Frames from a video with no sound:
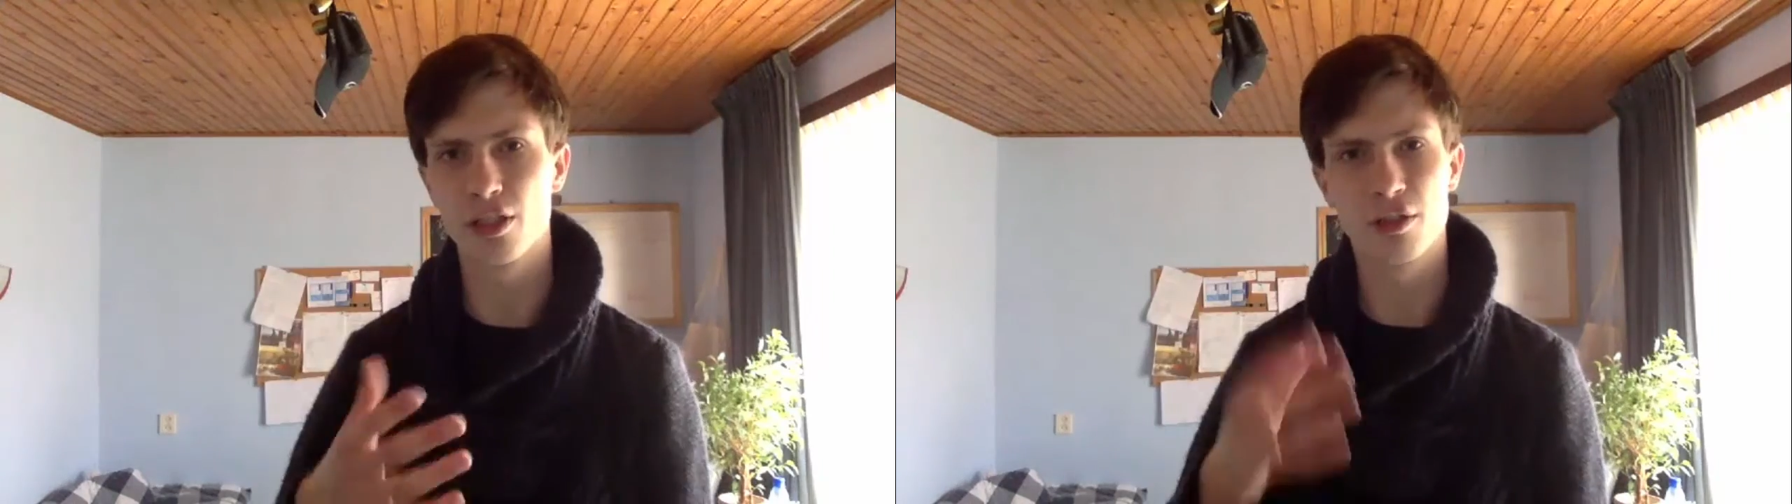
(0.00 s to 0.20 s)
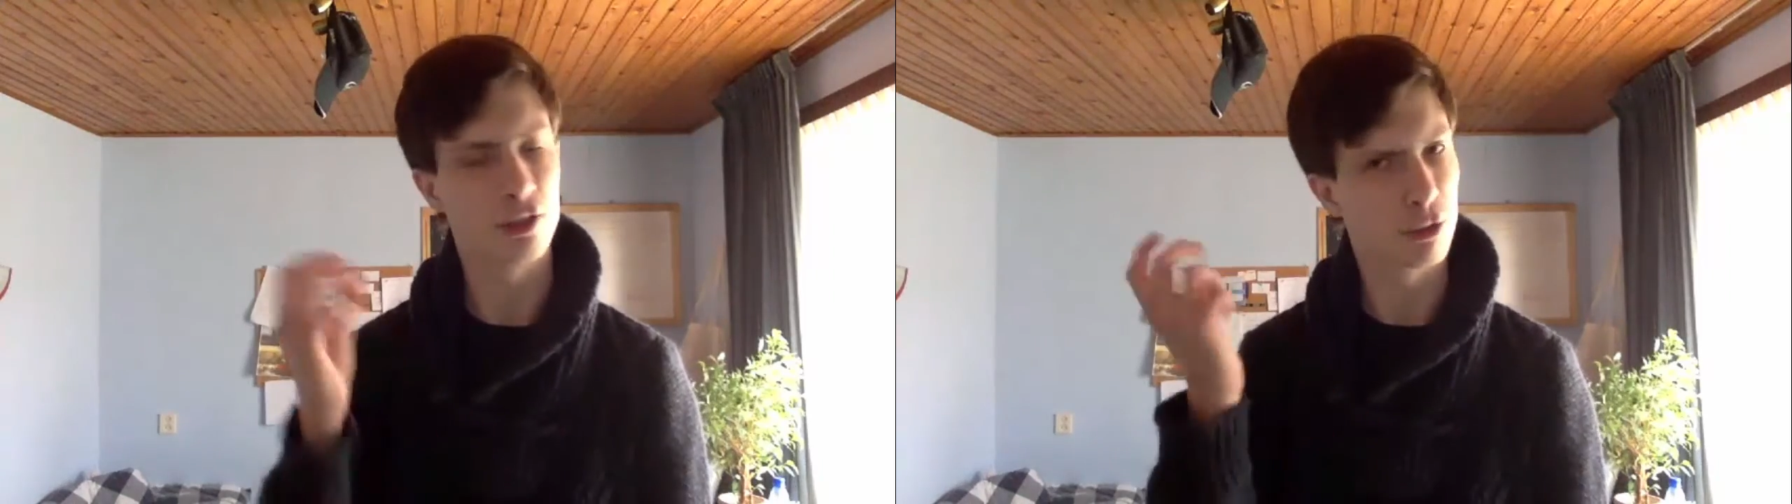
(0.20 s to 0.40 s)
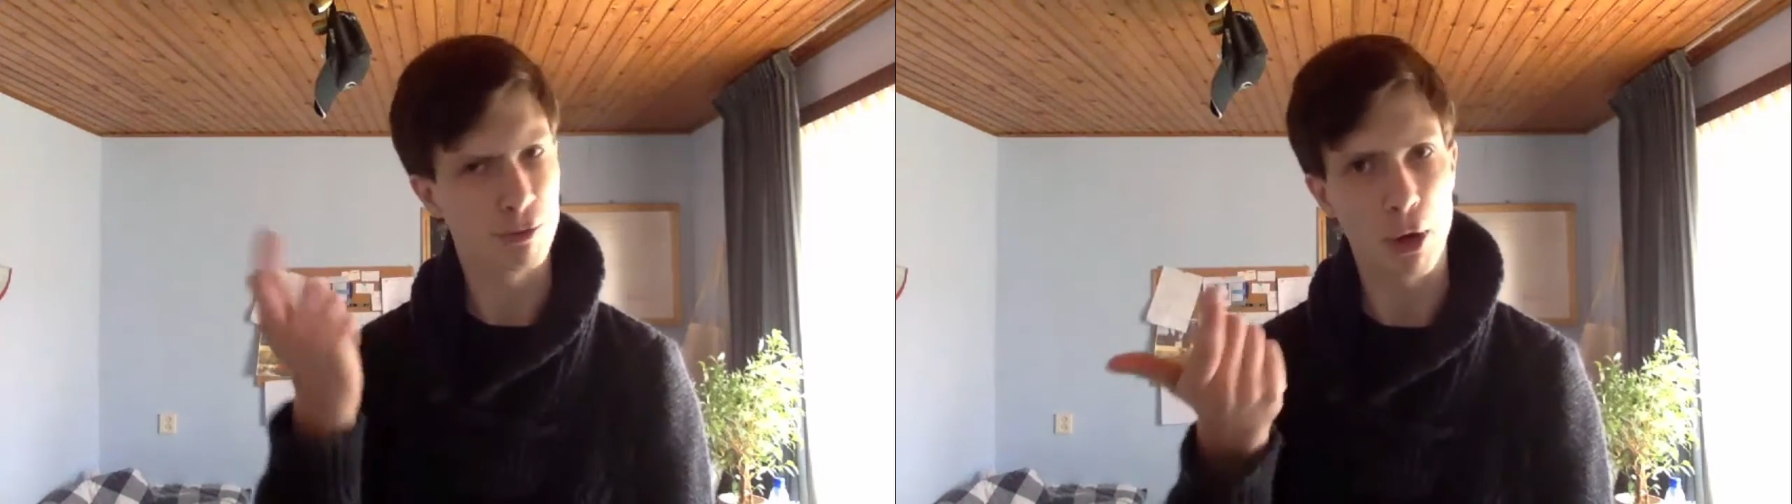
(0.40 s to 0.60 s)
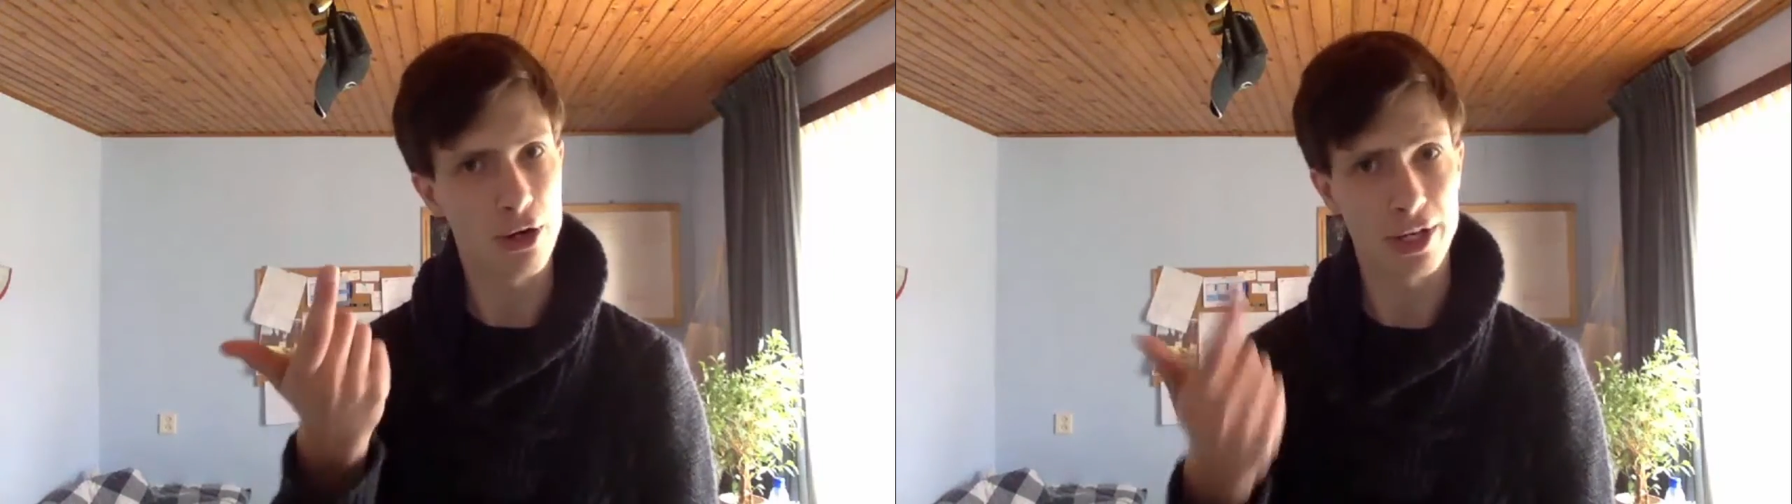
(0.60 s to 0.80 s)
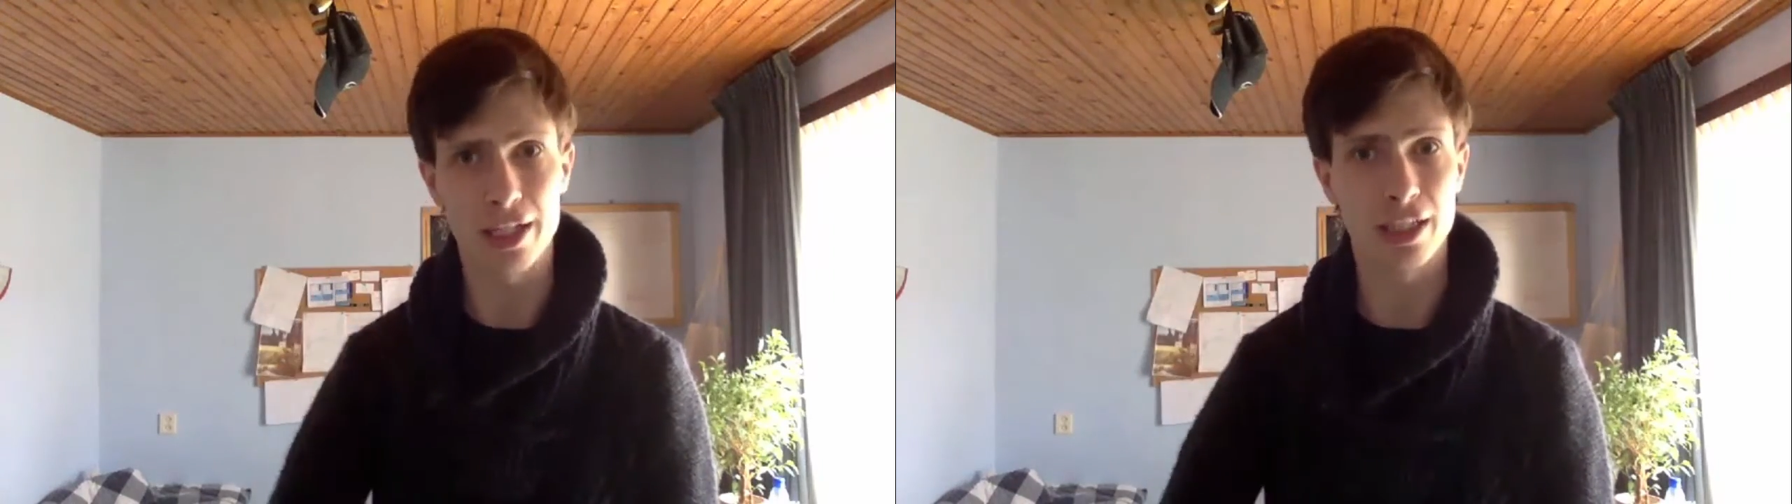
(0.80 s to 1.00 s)

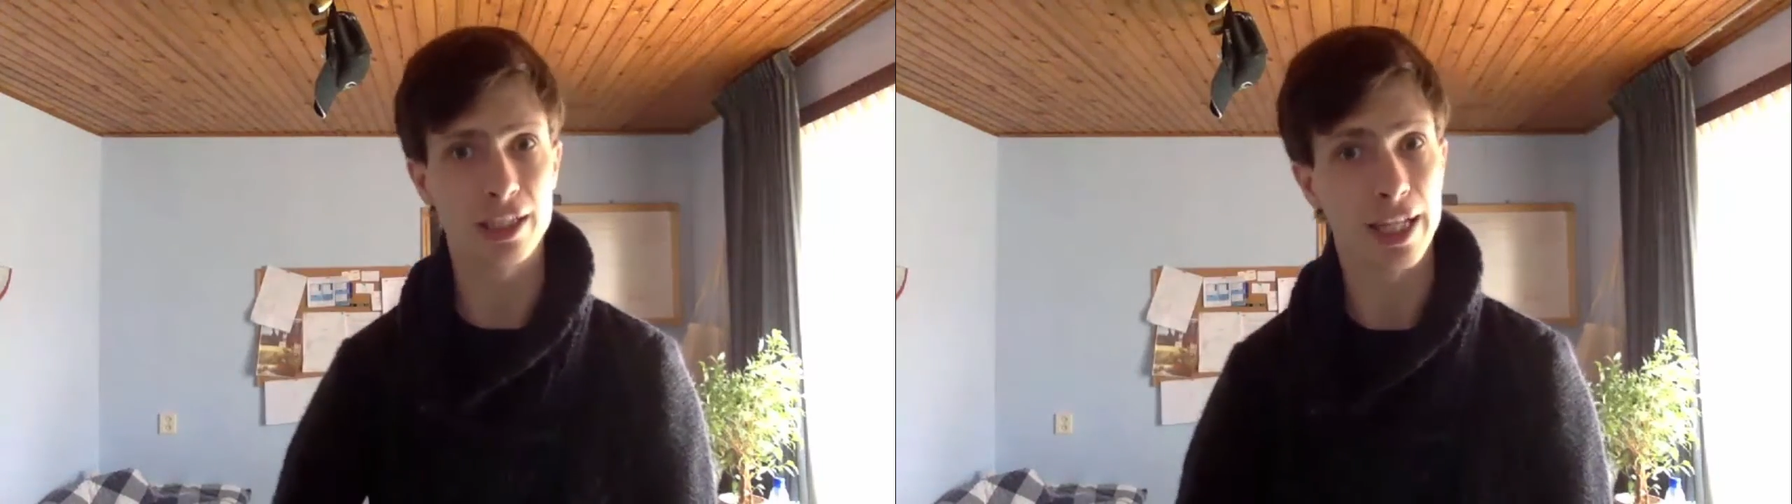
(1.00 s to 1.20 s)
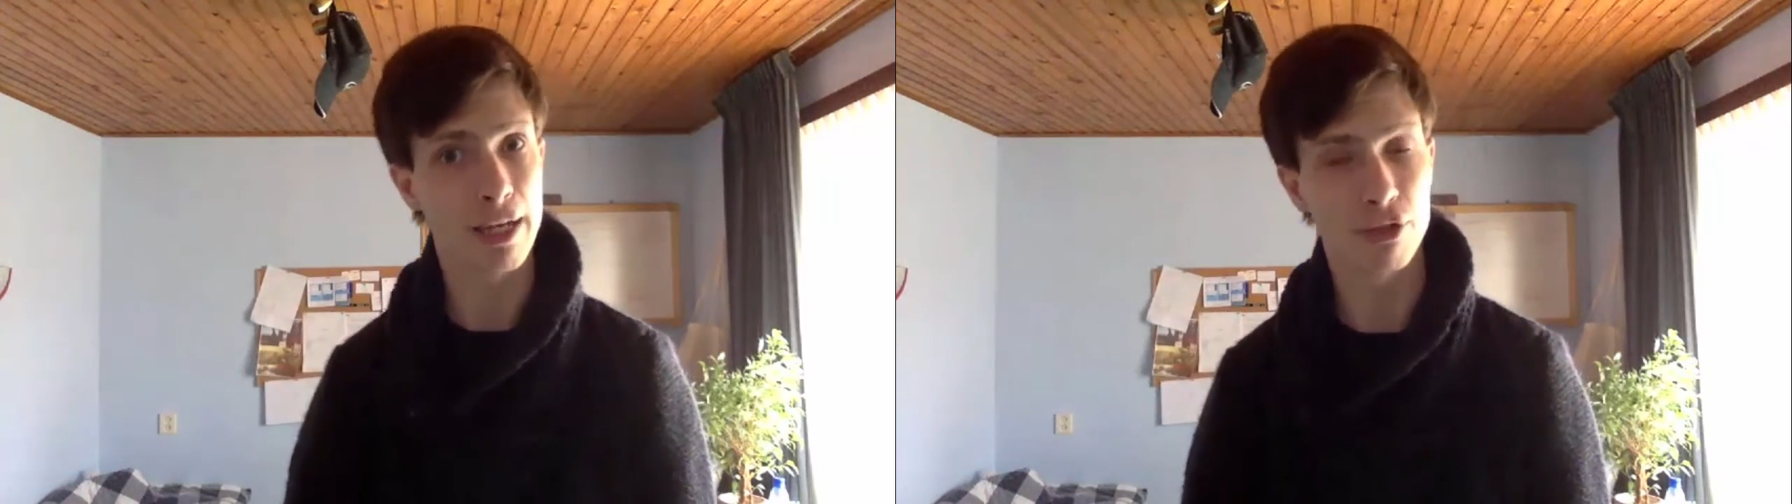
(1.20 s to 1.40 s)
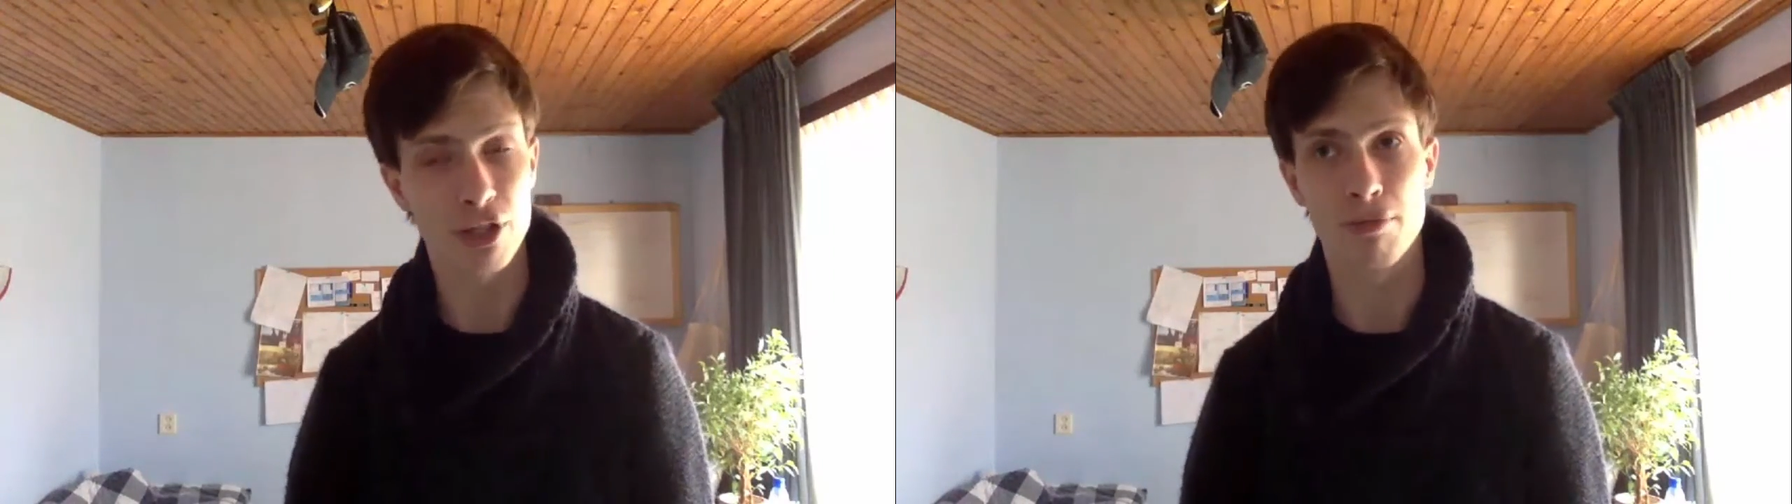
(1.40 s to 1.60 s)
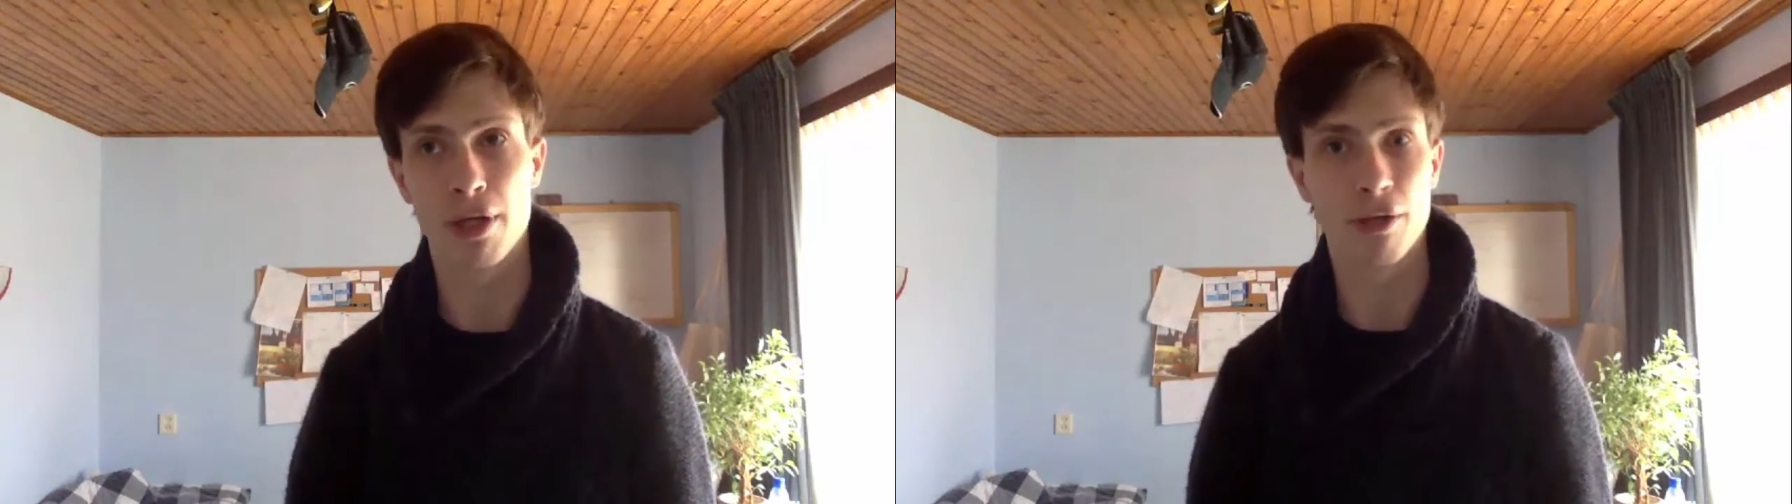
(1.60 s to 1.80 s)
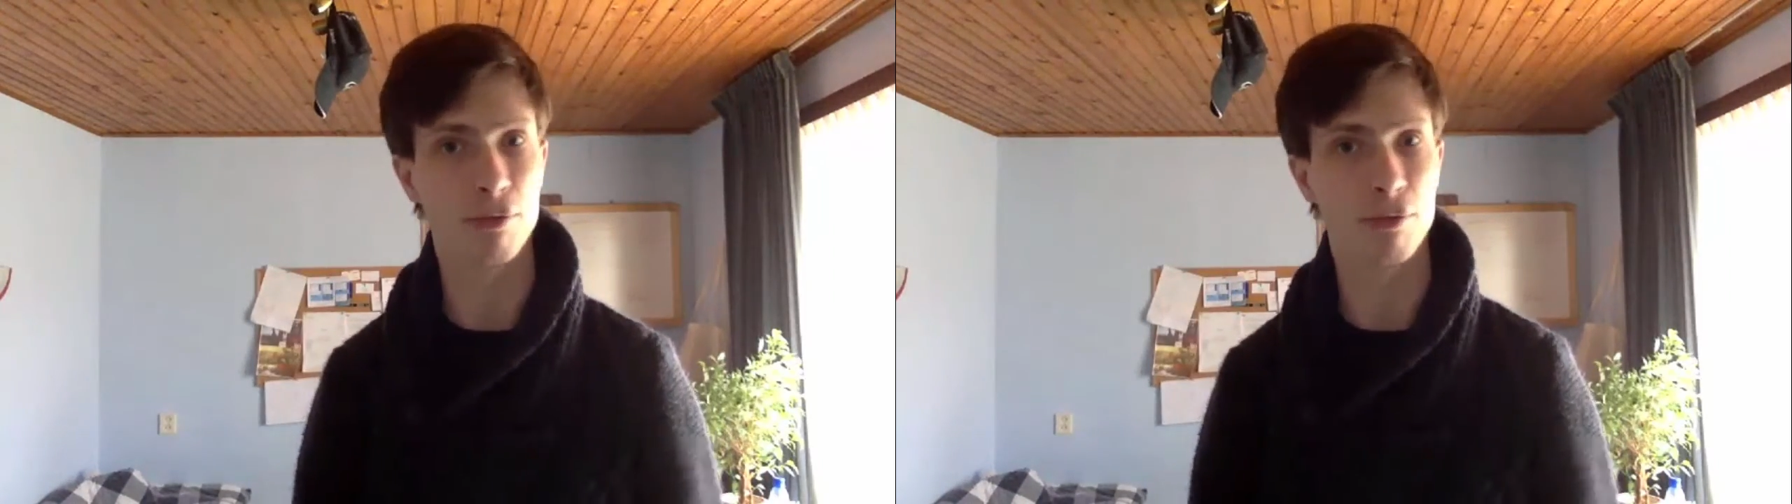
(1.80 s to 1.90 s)
spawning is a game design pattern